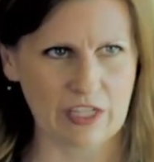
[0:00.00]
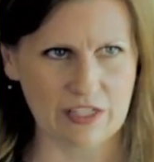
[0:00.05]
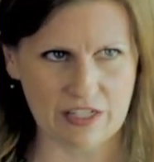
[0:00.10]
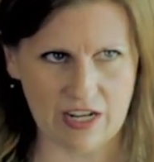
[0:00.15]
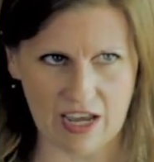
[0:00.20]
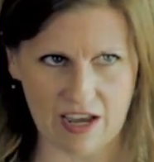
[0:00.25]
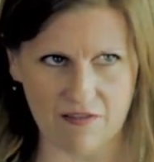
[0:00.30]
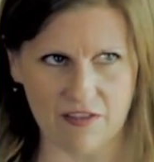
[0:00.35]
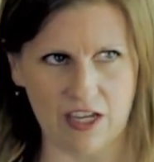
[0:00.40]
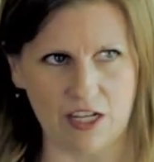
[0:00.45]

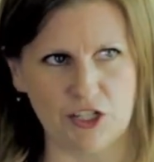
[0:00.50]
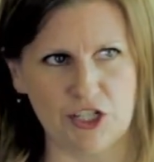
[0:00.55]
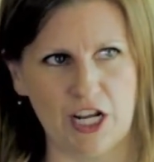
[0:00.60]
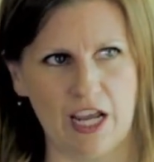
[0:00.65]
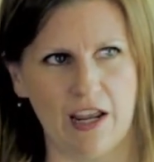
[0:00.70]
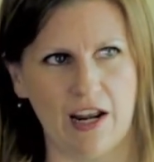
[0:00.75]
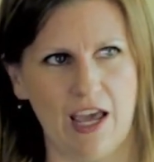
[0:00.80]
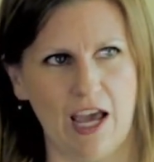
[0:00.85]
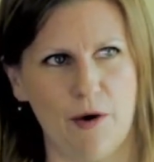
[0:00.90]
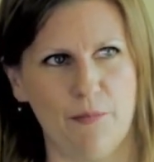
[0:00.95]
have that
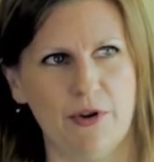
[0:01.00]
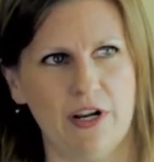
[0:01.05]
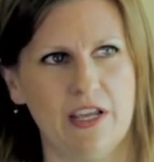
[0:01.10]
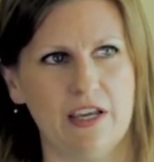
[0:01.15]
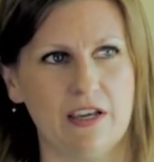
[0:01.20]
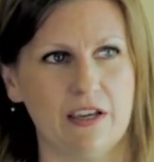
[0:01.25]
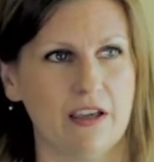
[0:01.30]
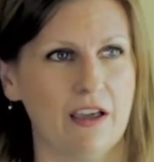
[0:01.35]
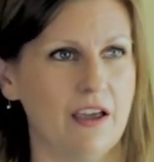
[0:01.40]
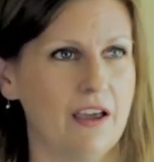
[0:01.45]
chat
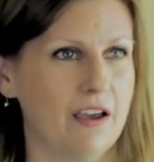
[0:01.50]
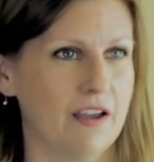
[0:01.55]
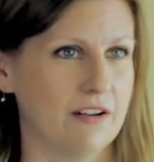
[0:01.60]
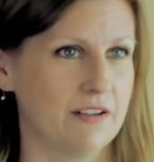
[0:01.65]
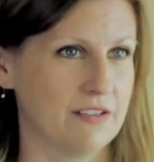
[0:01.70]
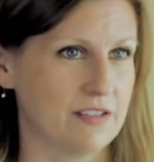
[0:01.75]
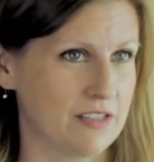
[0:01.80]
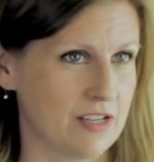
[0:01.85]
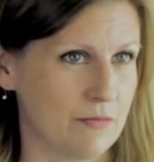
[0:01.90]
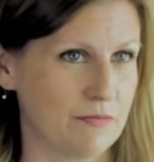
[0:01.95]
happening,
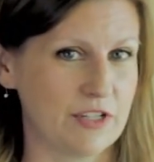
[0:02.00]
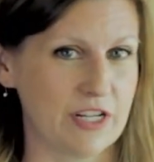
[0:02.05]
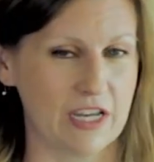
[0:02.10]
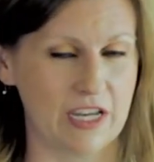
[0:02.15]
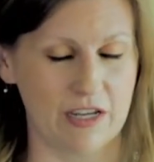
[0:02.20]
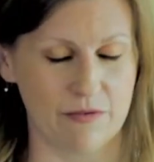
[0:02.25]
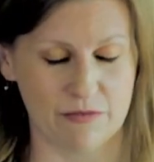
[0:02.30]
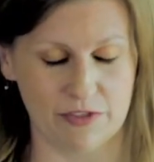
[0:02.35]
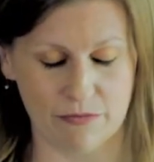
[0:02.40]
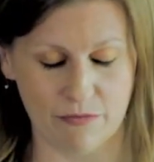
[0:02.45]
and
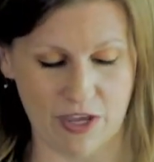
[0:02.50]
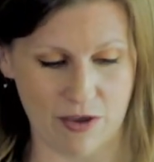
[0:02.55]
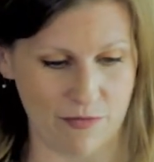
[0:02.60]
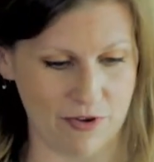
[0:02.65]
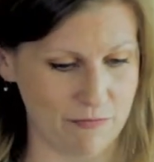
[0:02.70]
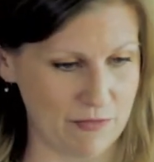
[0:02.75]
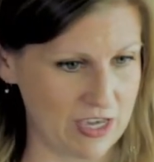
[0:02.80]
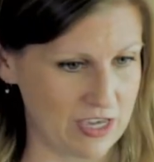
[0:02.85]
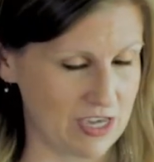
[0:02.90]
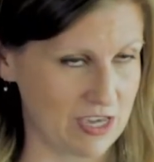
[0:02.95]
sometimes
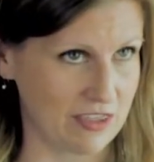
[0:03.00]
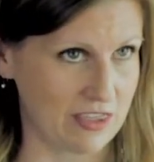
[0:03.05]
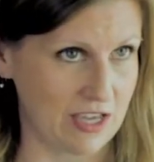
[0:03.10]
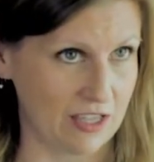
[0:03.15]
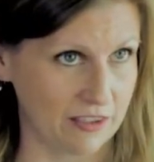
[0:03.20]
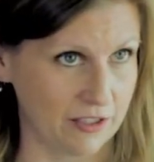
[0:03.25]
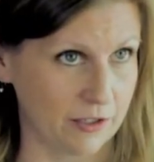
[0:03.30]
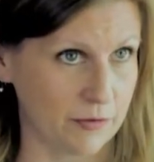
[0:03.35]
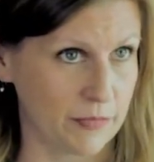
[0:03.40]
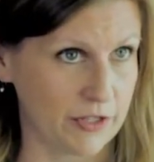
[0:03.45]
maybe making
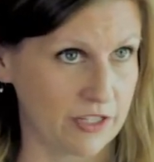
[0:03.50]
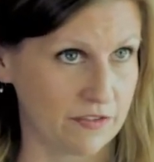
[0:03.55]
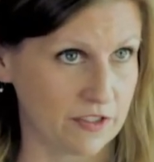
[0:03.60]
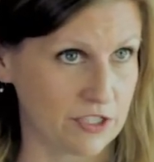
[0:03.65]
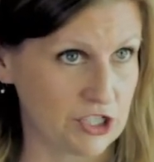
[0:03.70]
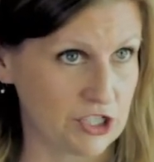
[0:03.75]
that little bit of a